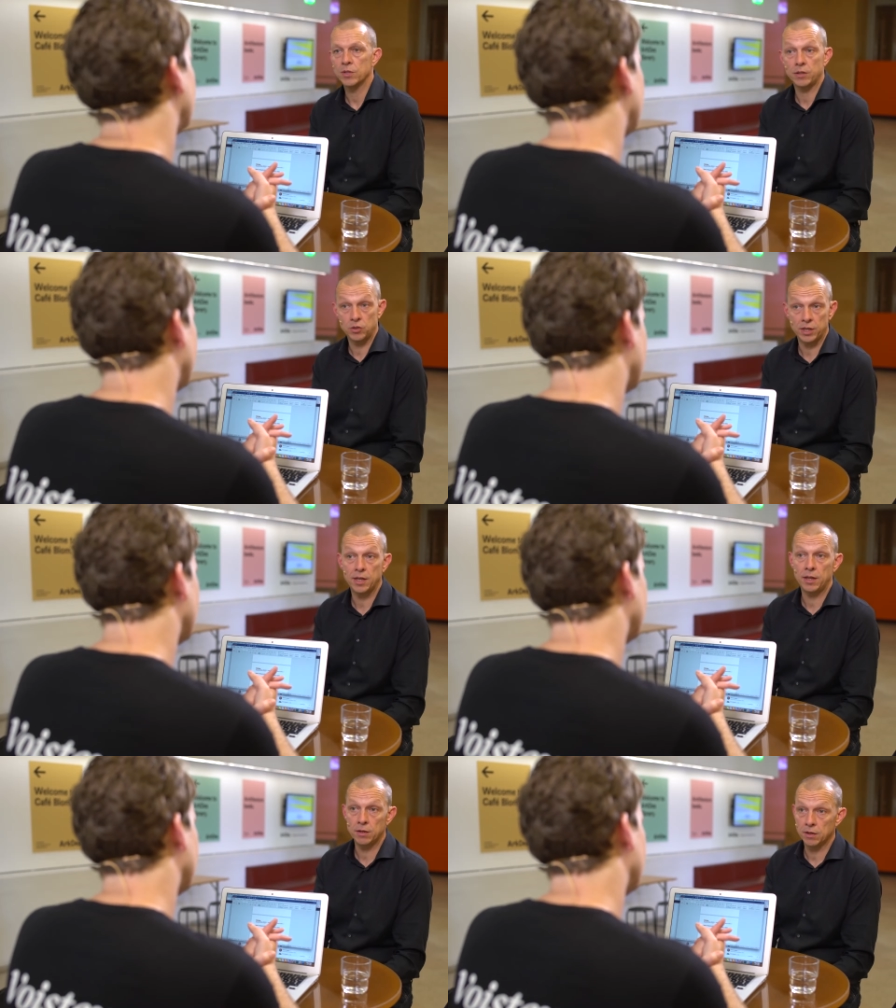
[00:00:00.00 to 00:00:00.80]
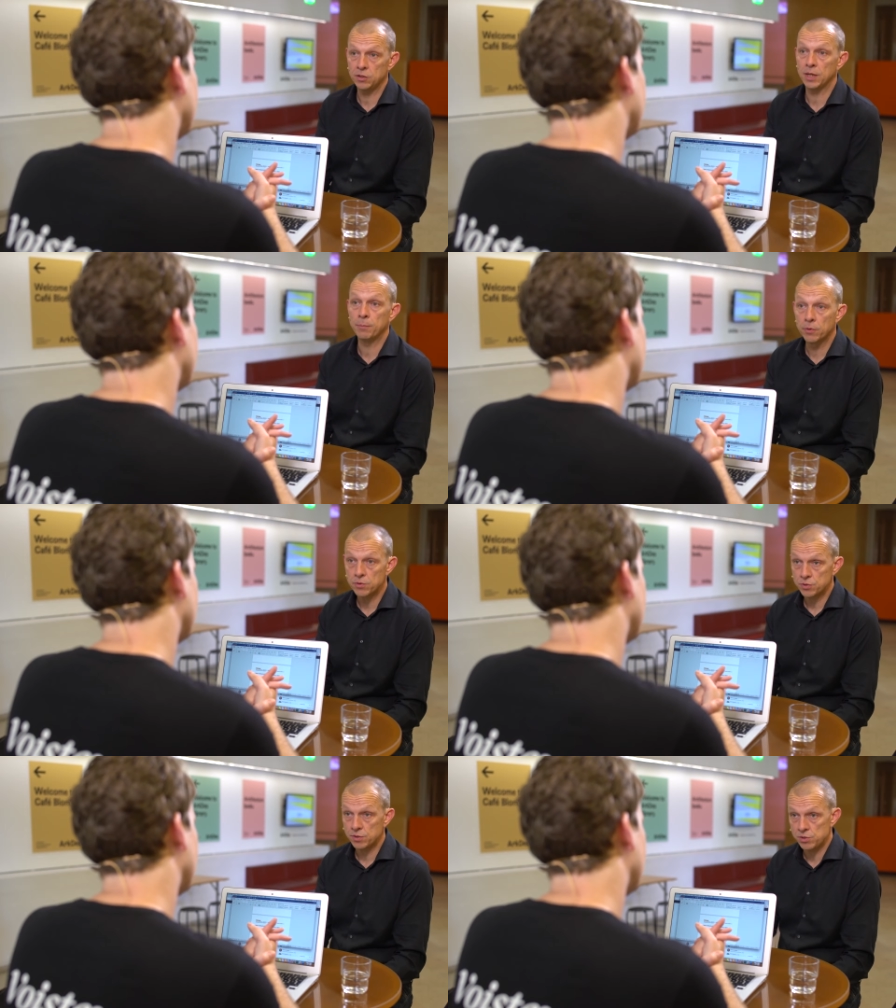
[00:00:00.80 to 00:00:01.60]
it's like checking a
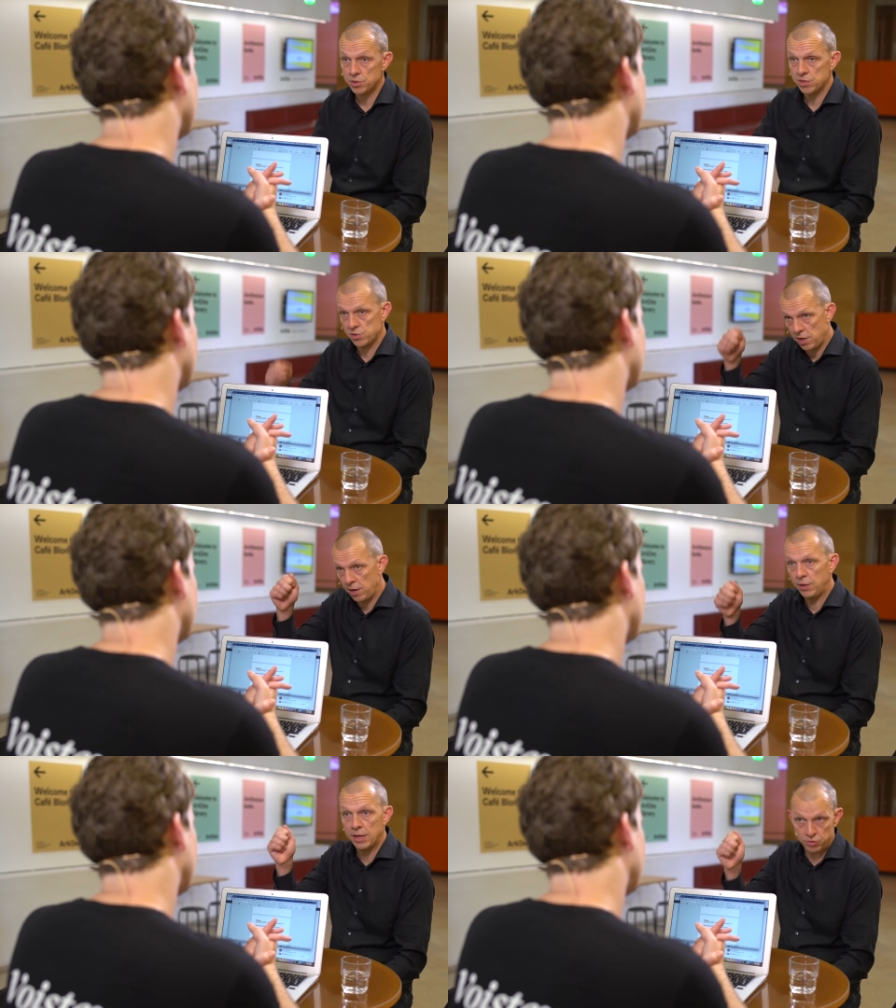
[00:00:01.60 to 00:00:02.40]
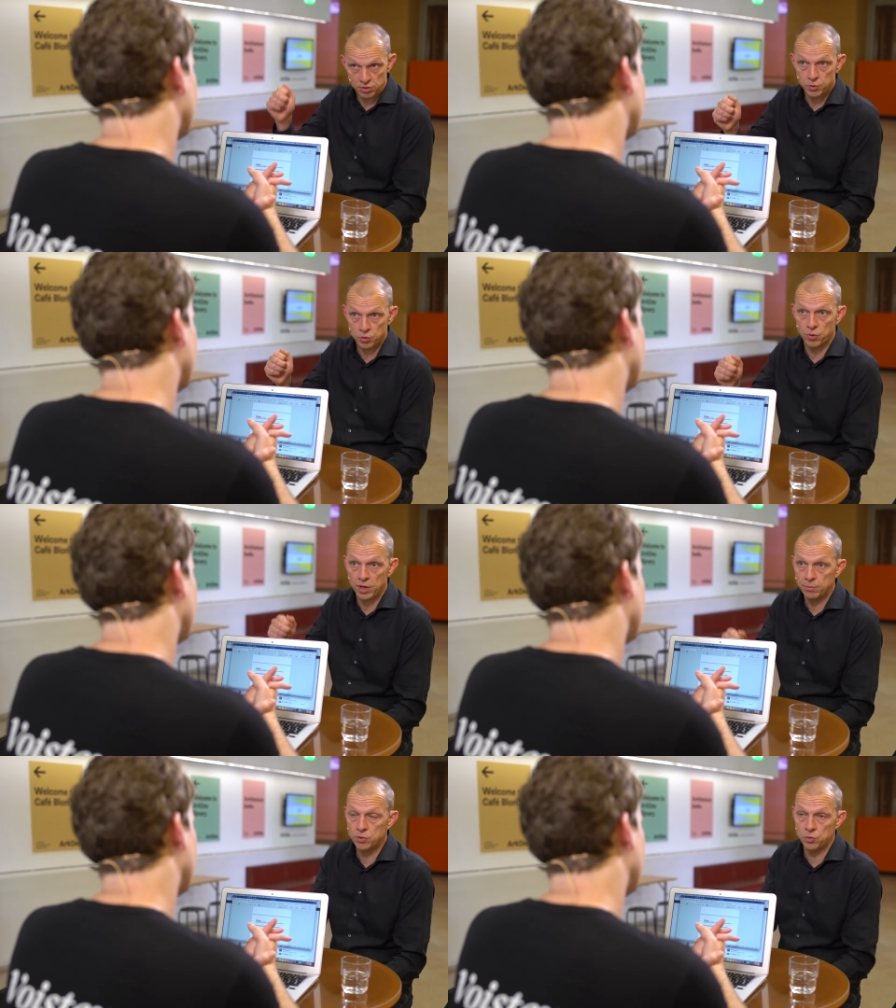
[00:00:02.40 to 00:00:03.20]
checkbox that says, I now
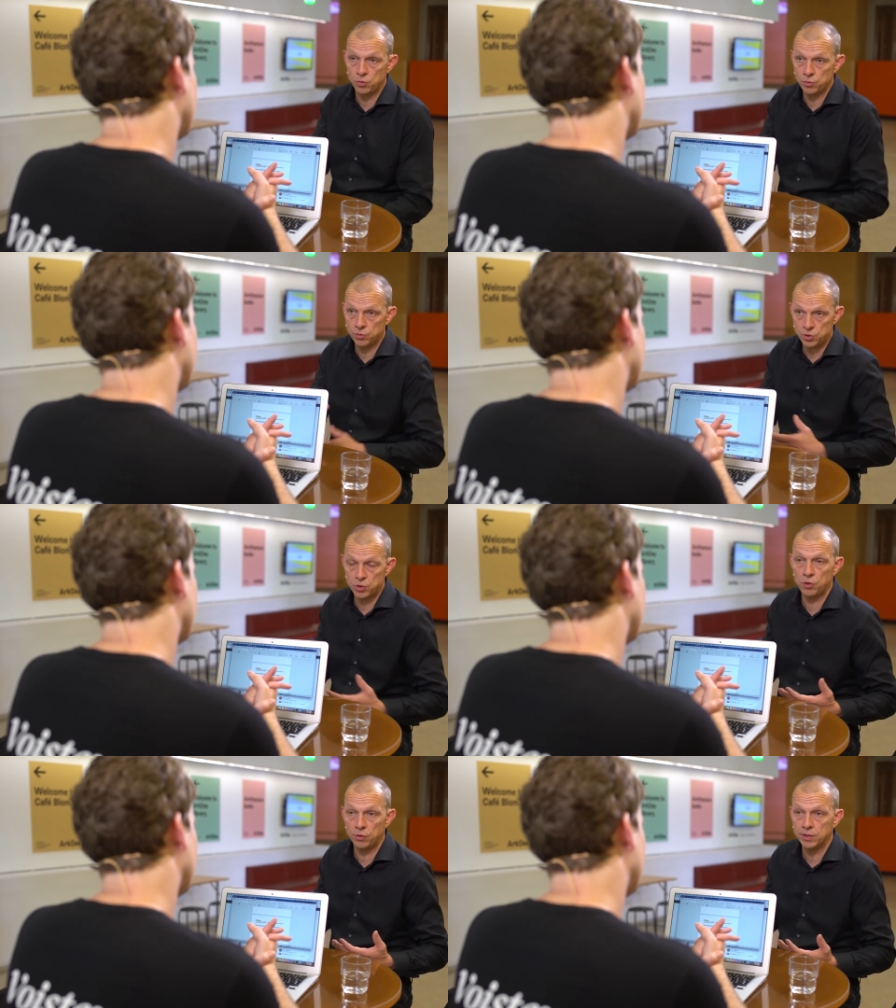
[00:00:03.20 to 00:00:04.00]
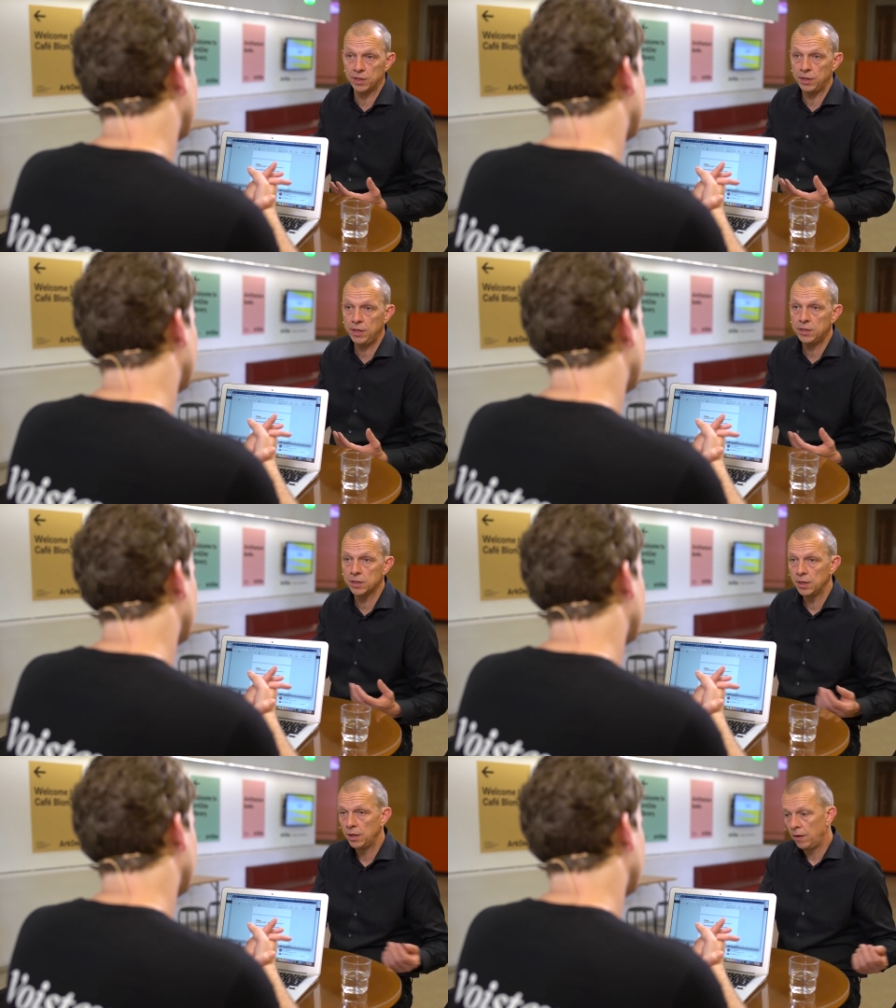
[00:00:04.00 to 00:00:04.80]
subscribe to the security need
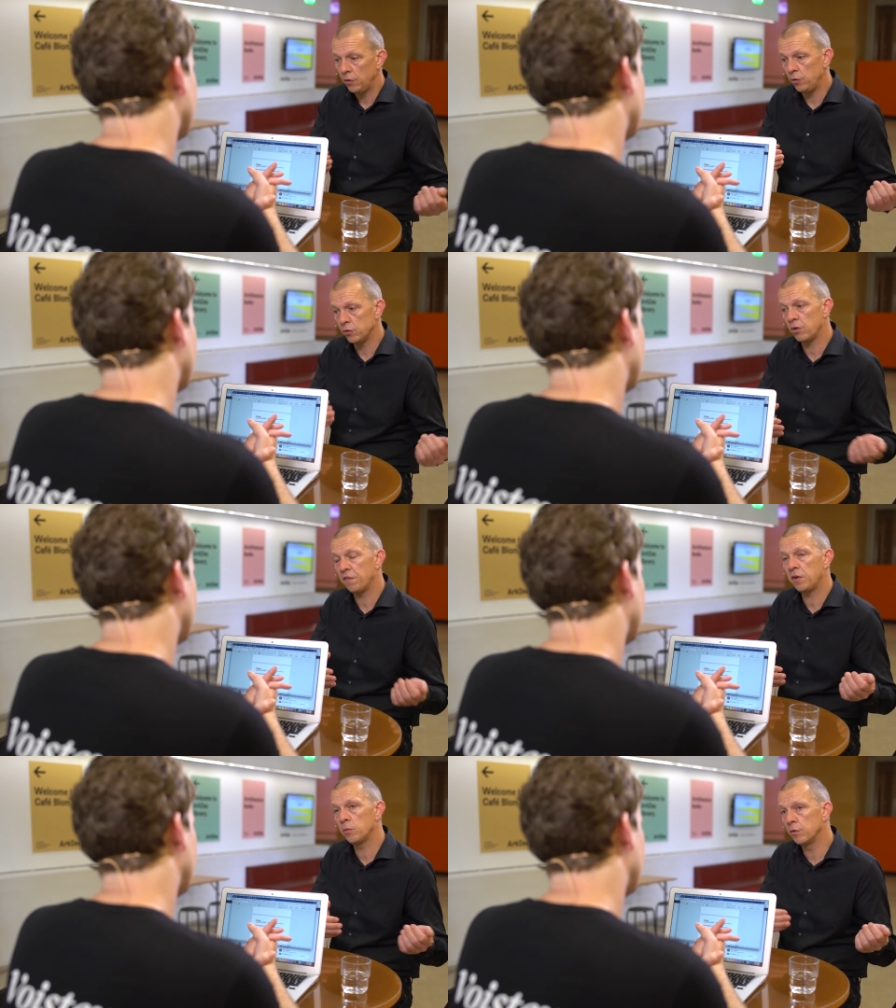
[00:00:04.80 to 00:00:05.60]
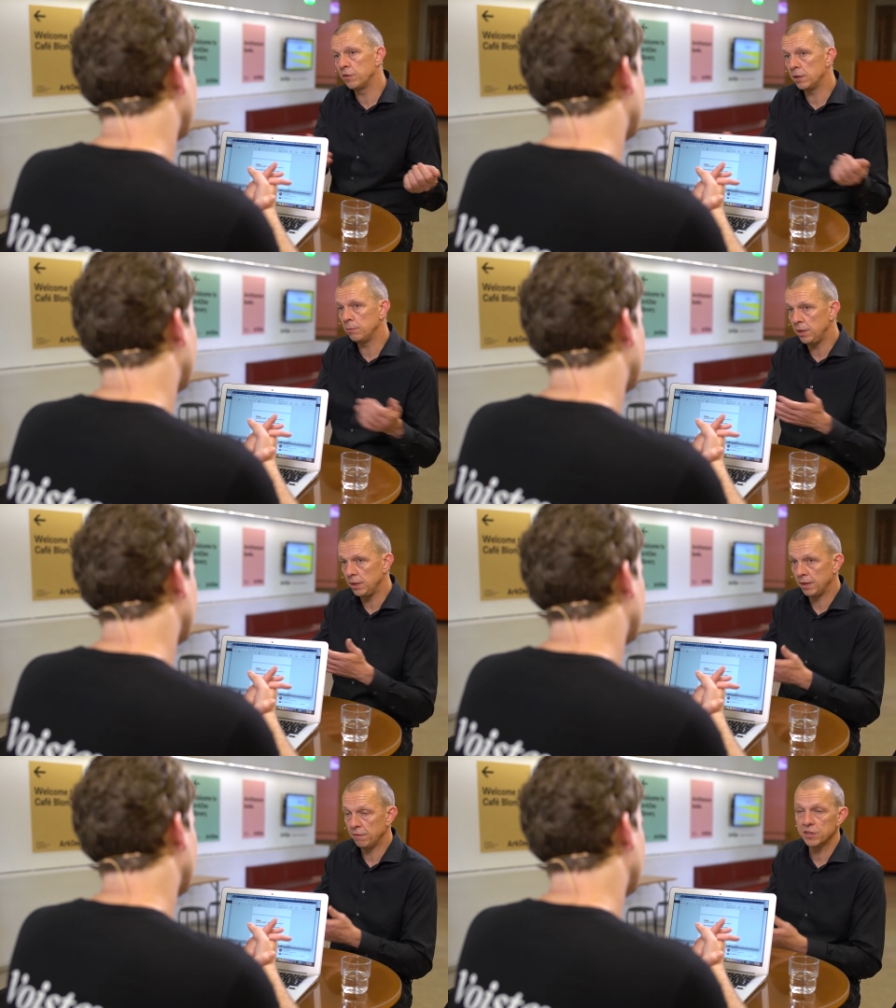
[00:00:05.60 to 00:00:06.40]
your traffic will then be
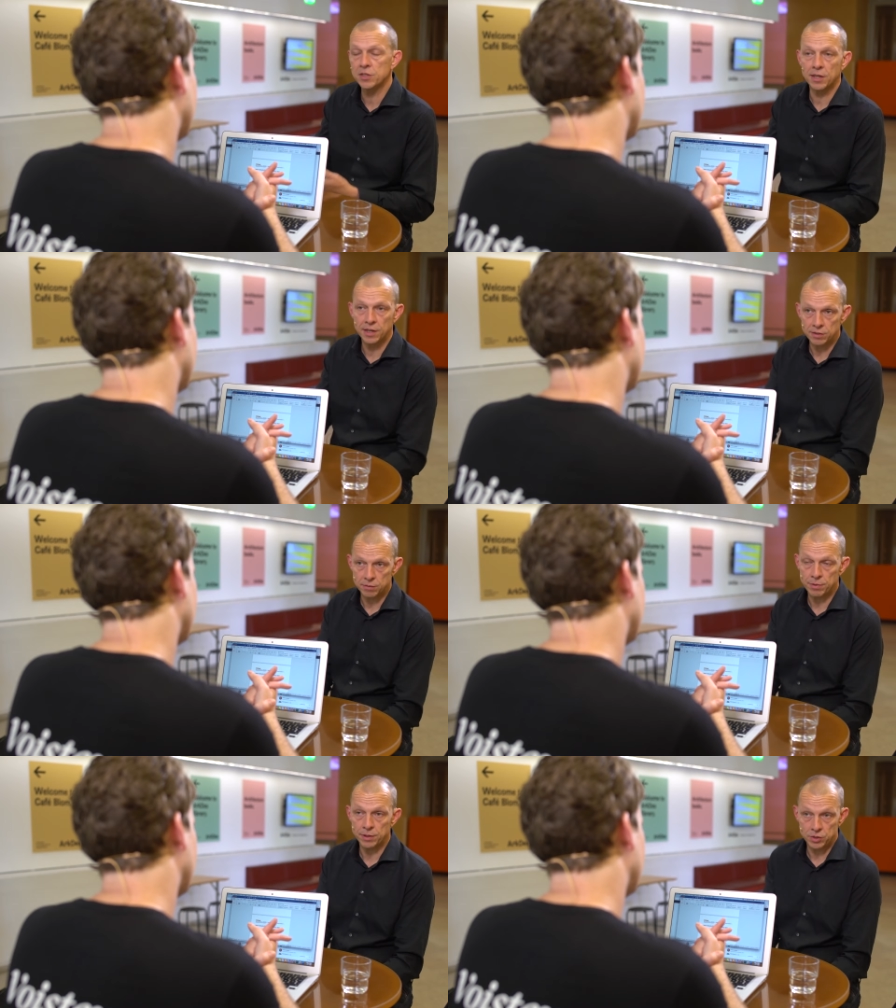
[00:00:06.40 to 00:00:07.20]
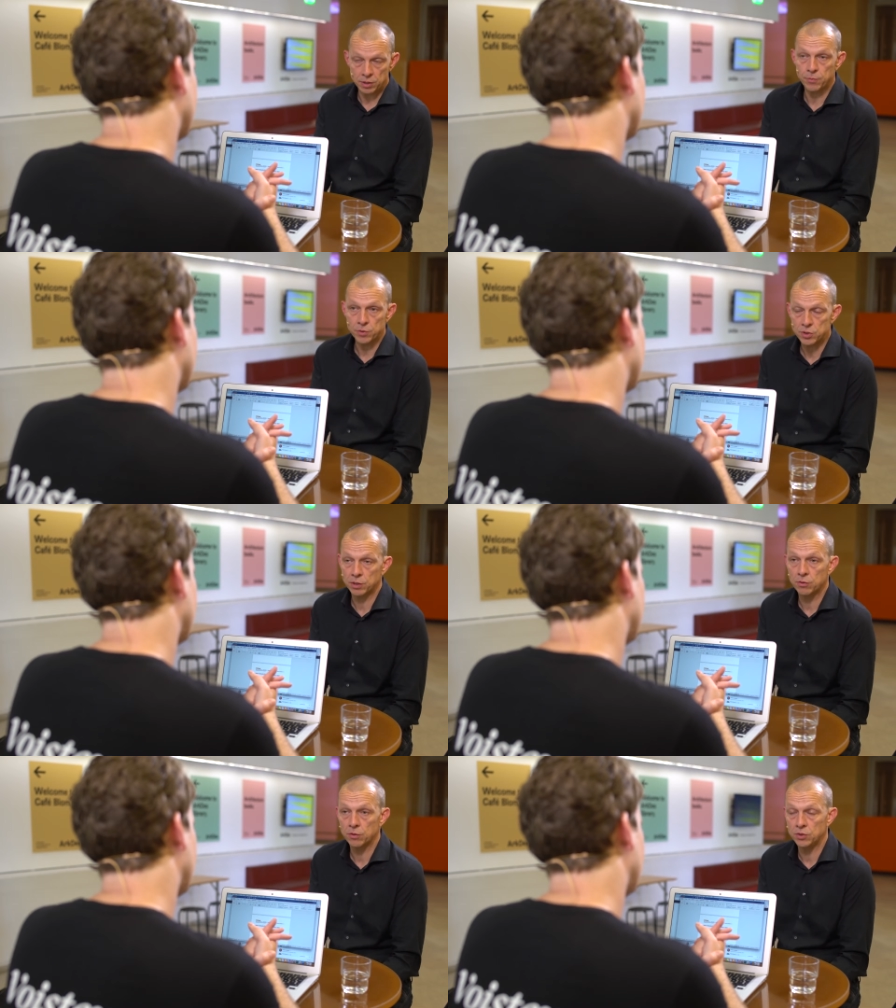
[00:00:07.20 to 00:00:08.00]
investigated by Check Point's
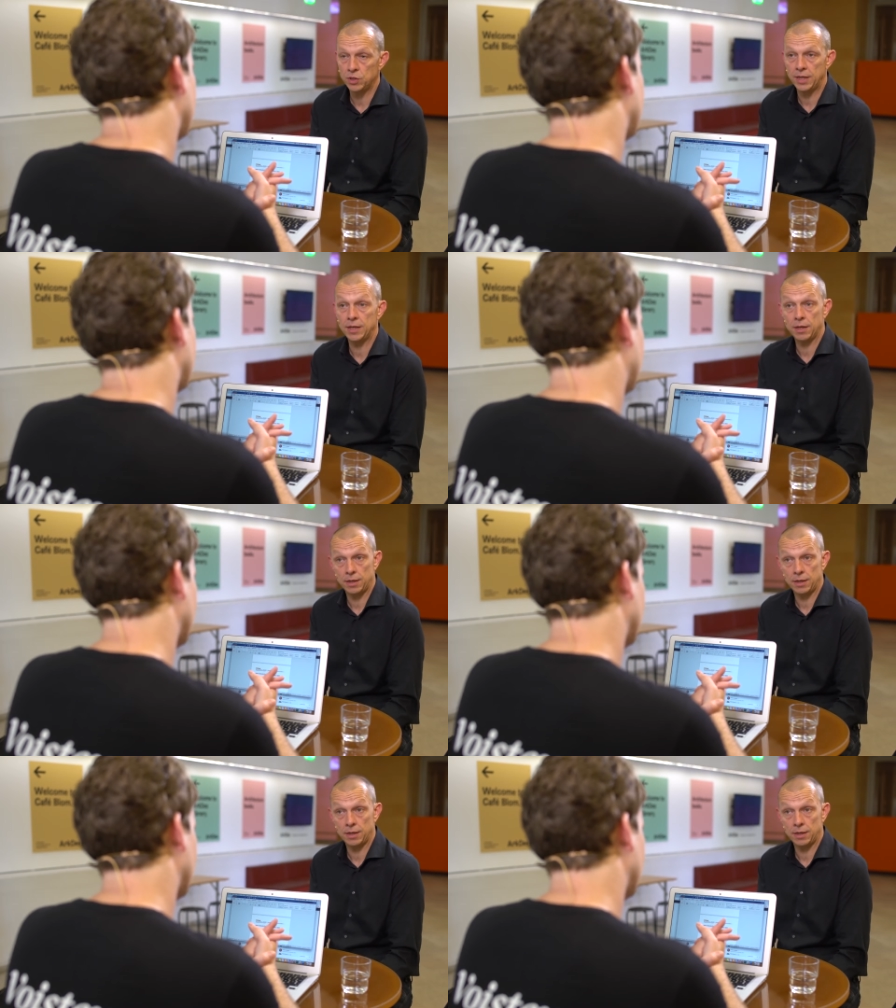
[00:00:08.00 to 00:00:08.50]
technology in the